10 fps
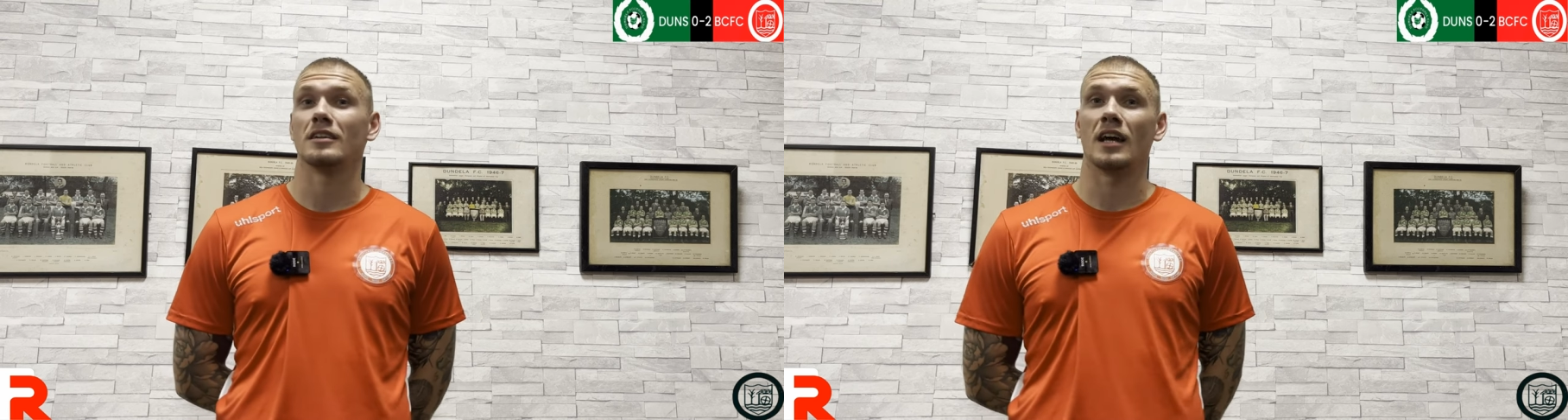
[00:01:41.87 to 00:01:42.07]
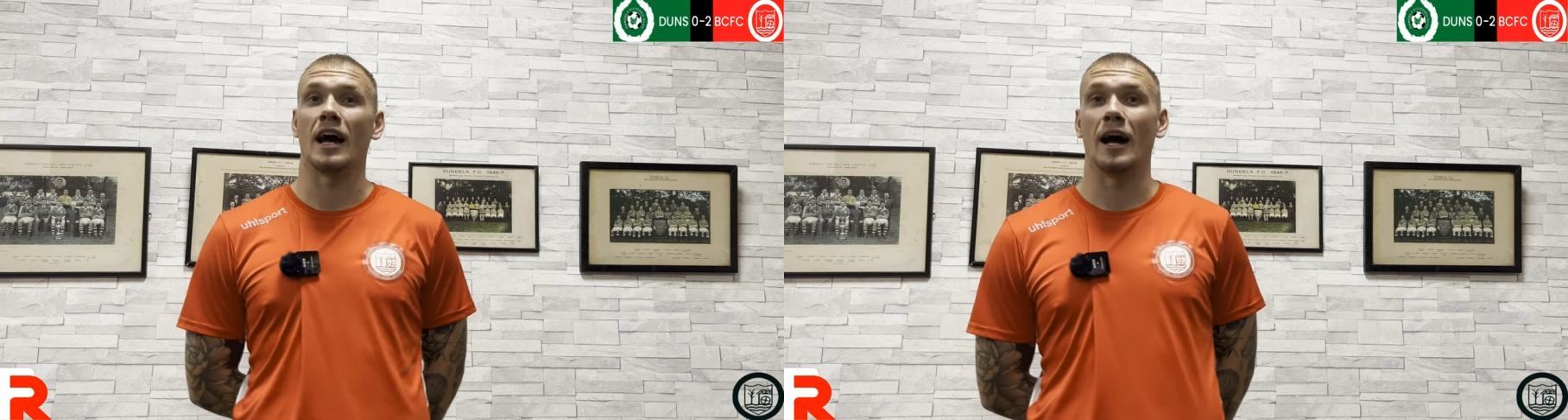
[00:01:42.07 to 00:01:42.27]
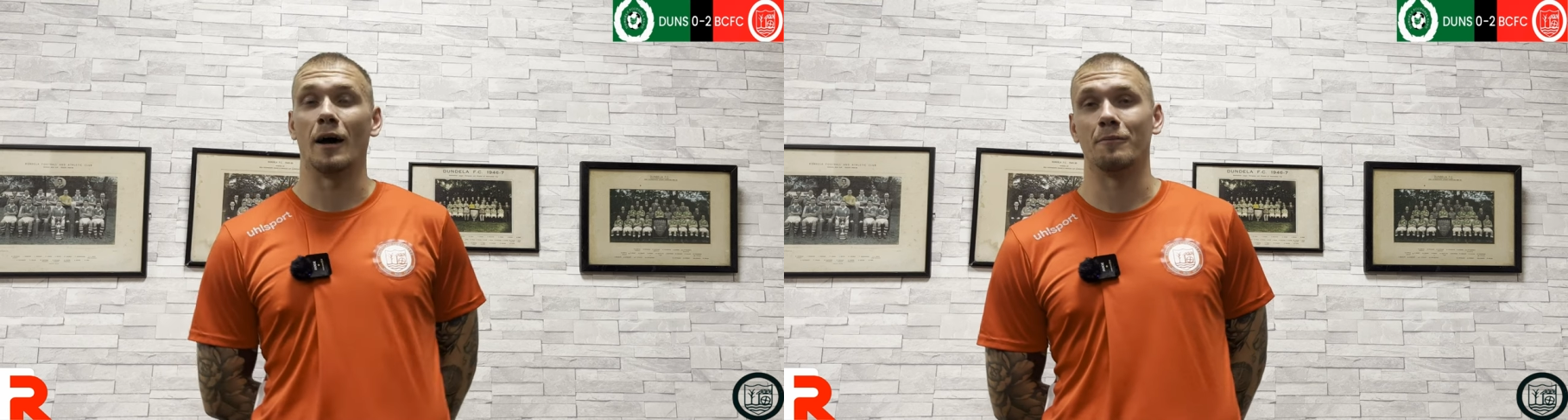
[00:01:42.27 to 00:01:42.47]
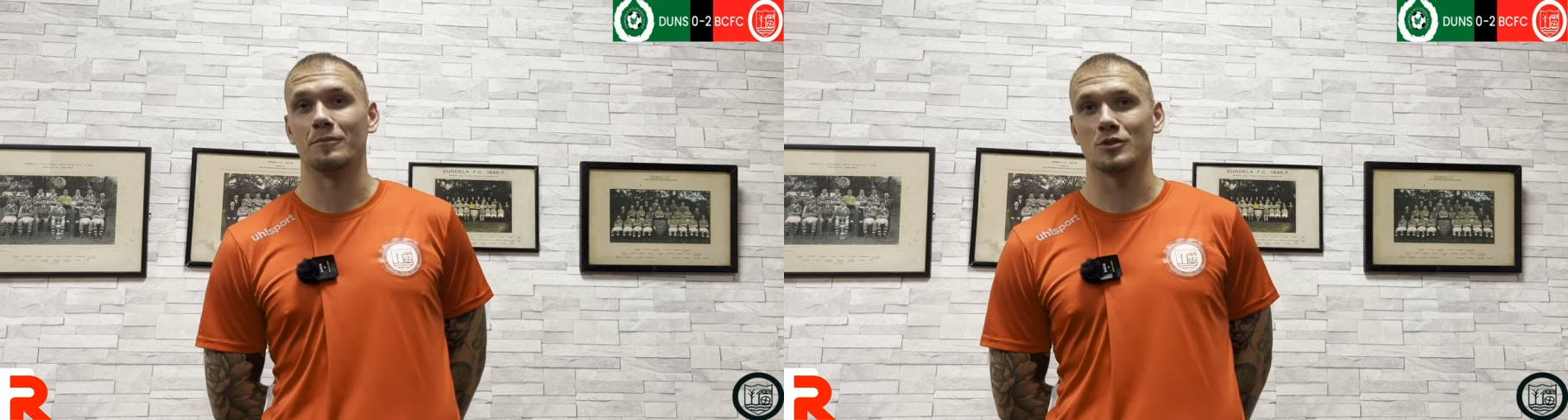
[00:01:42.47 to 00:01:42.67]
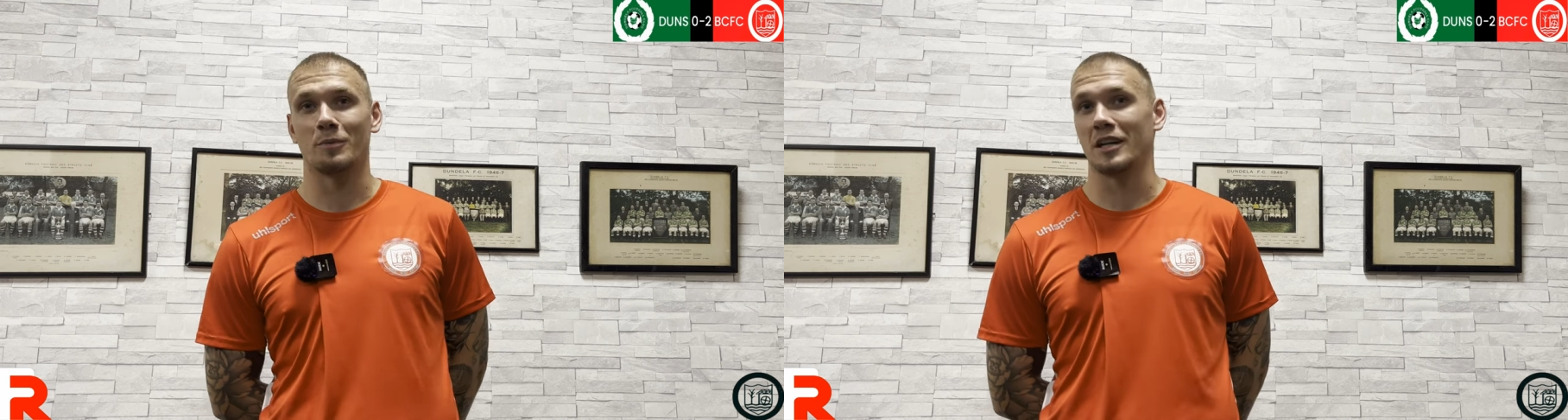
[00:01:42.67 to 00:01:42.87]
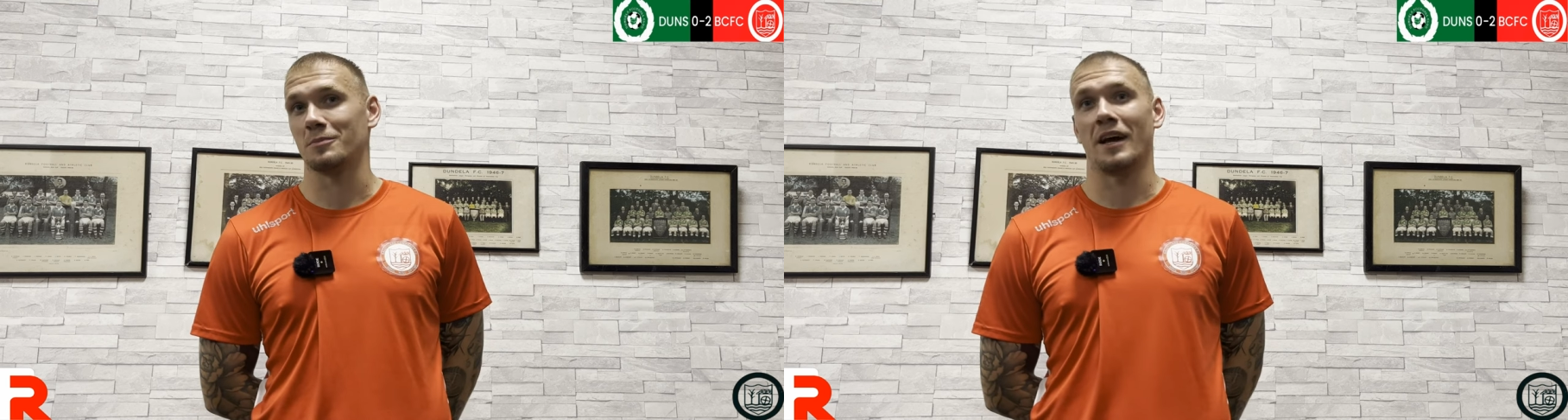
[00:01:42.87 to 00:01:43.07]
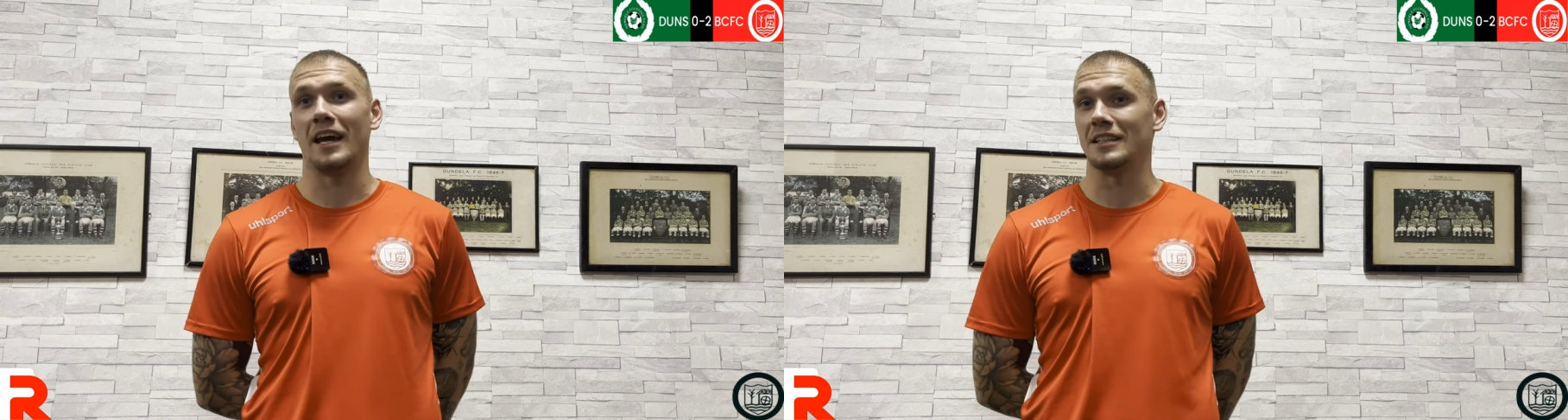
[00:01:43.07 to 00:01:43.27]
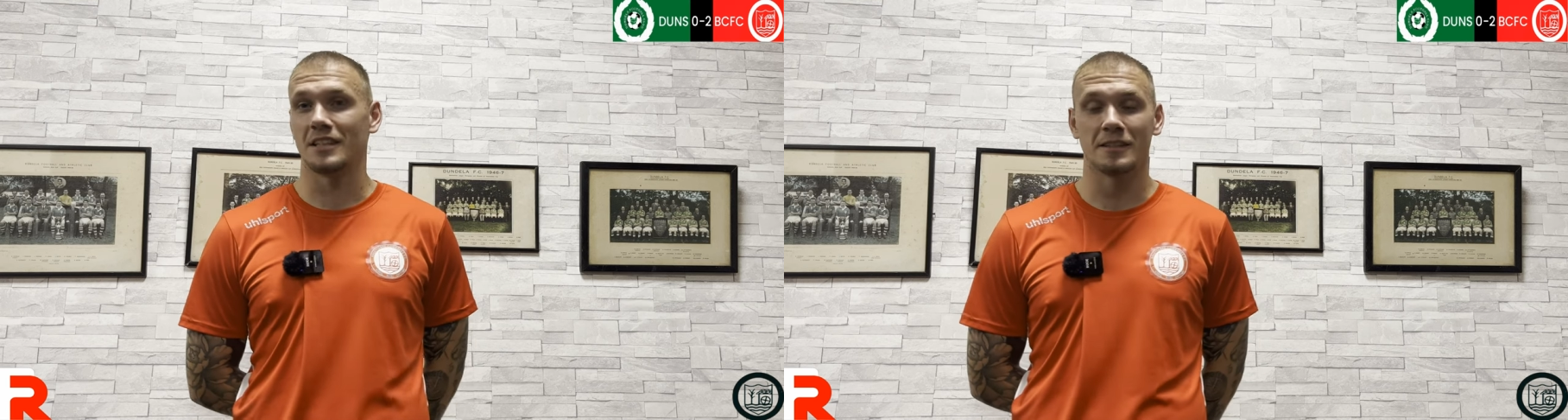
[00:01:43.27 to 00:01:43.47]
Yeah, especially
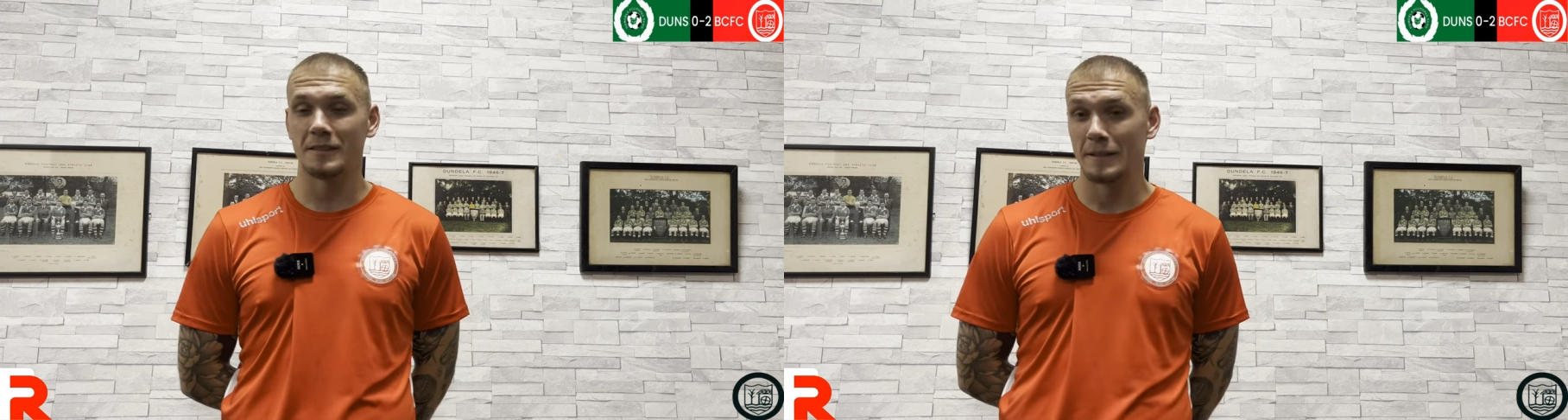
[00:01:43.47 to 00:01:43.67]
behind you.